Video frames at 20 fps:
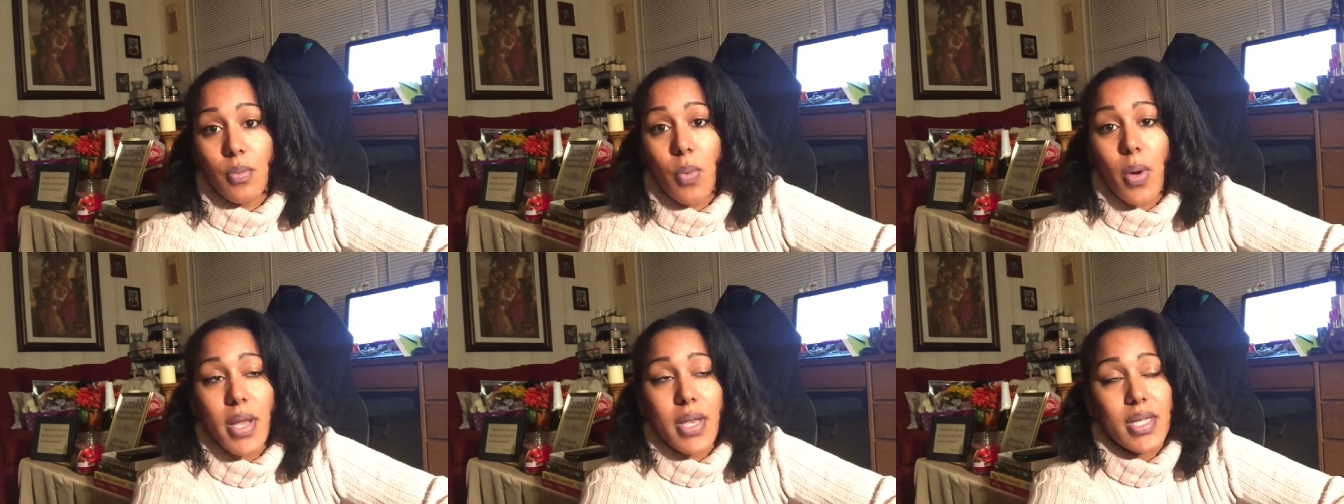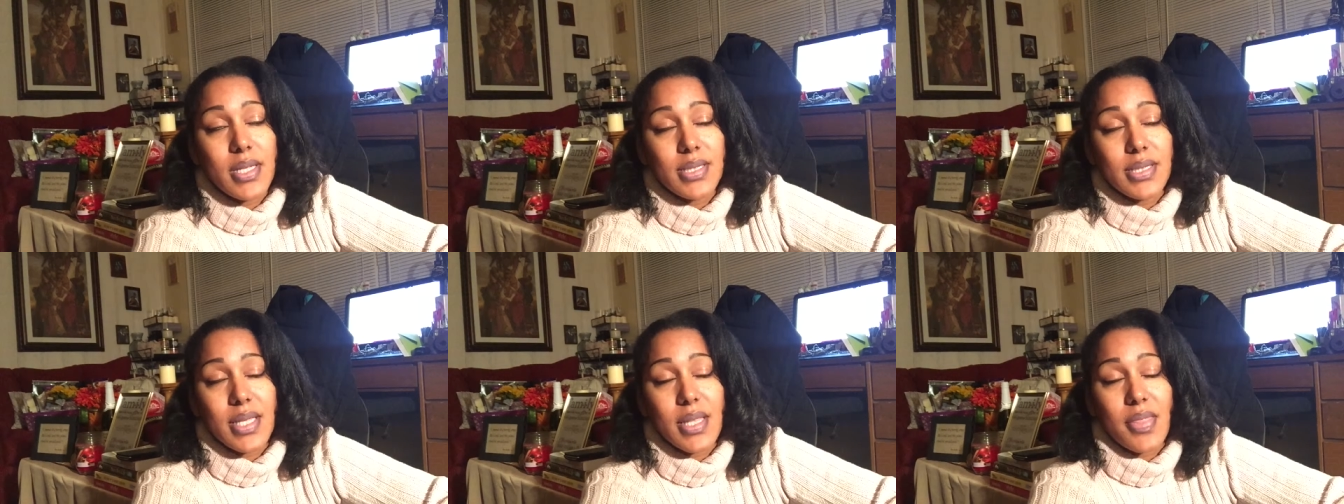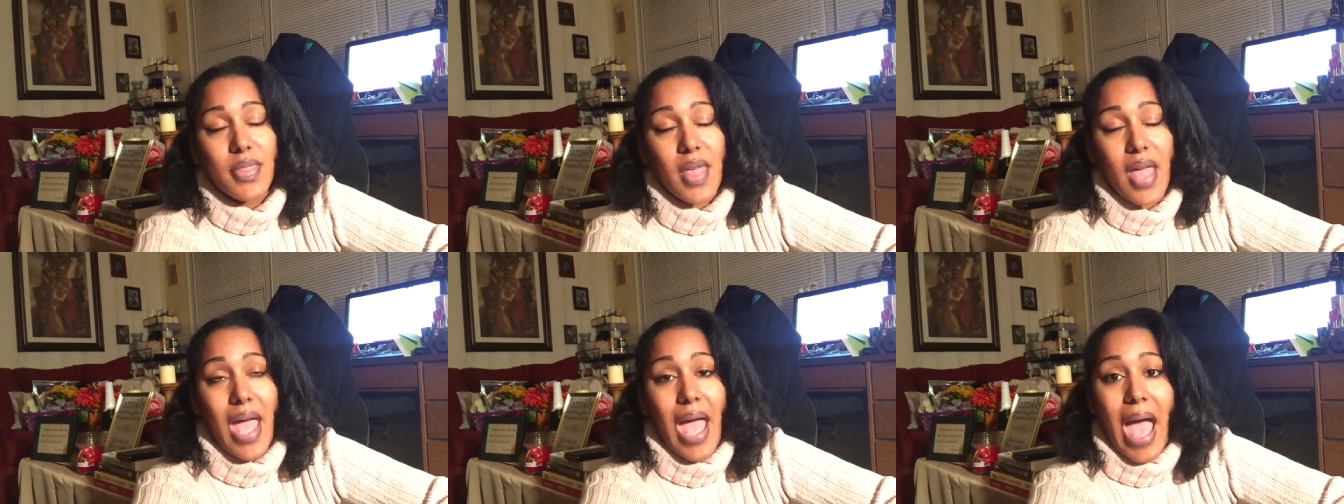What is
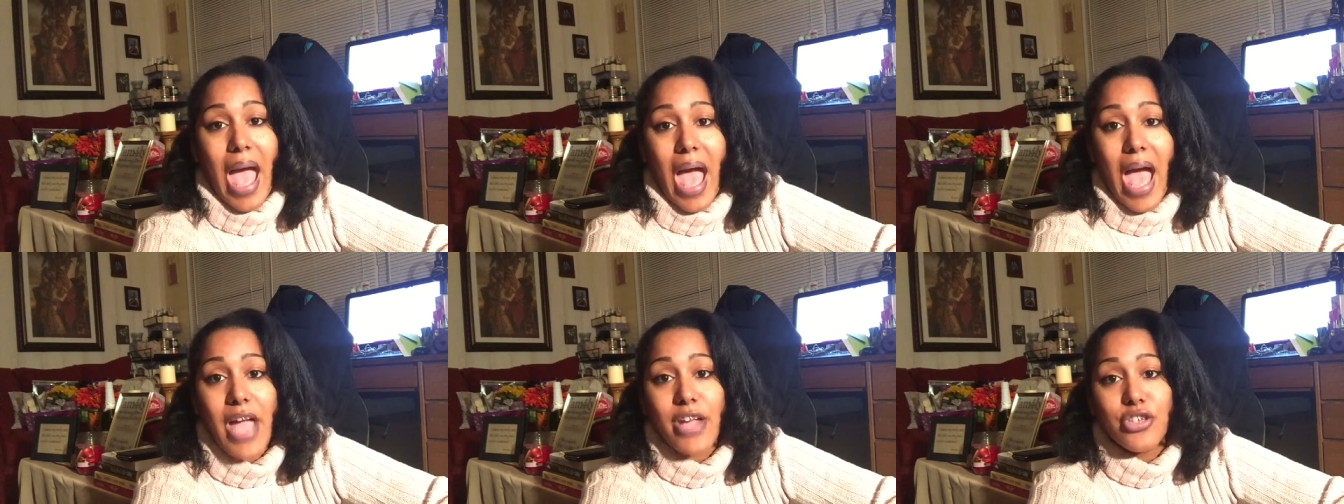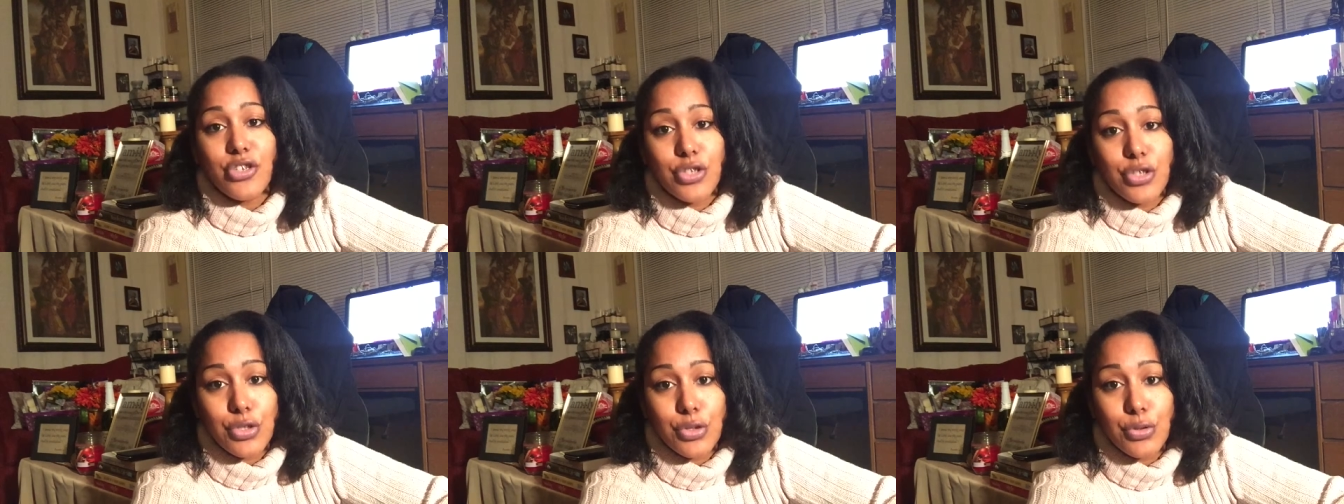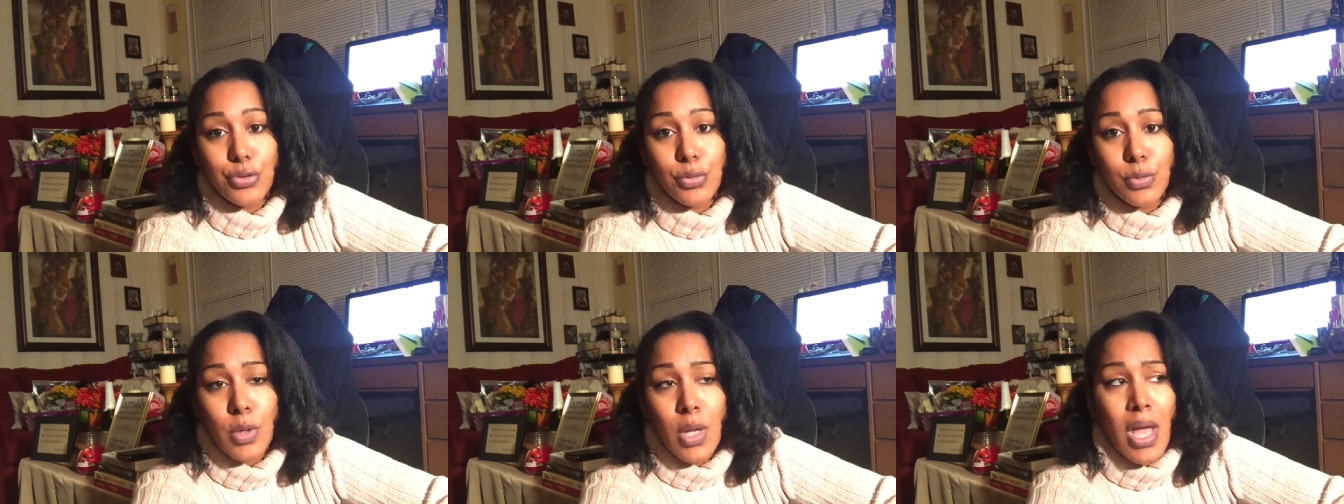it that I
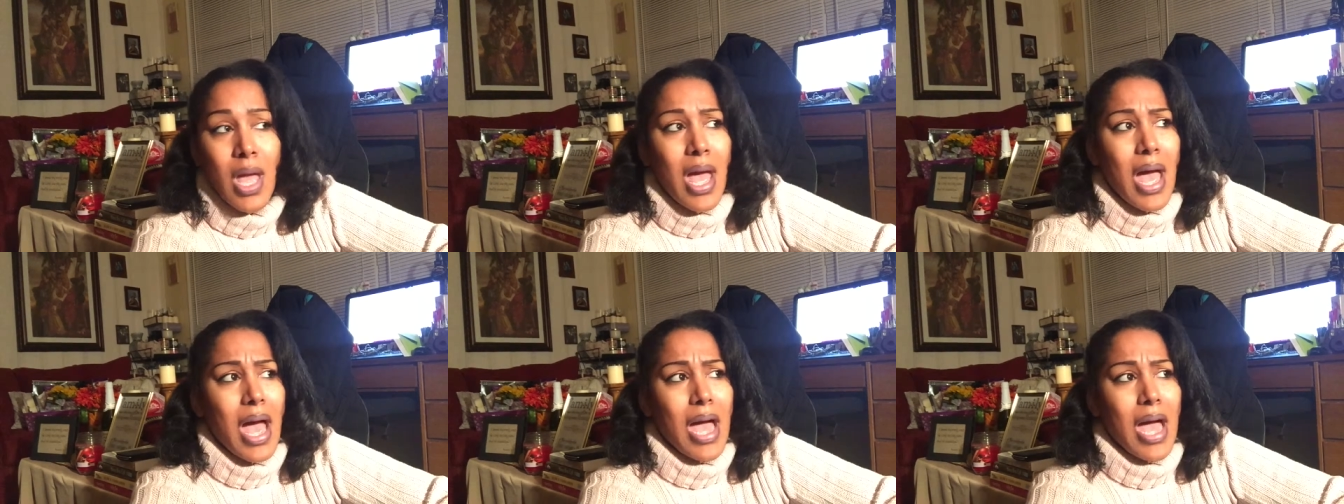do?